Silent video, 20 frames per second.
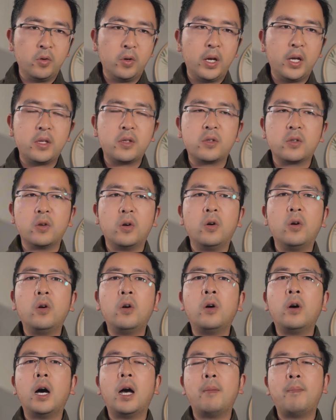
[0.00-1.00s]
It's
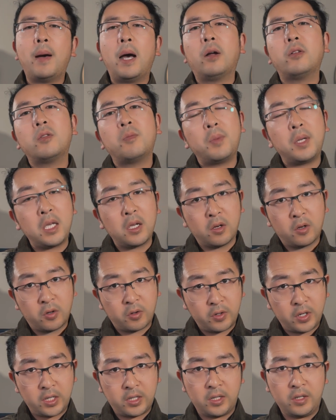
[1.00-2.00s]
all about being
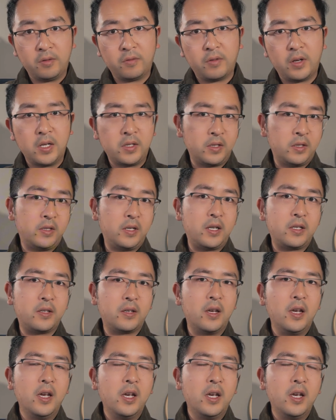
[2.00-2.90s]
creative, isn't it?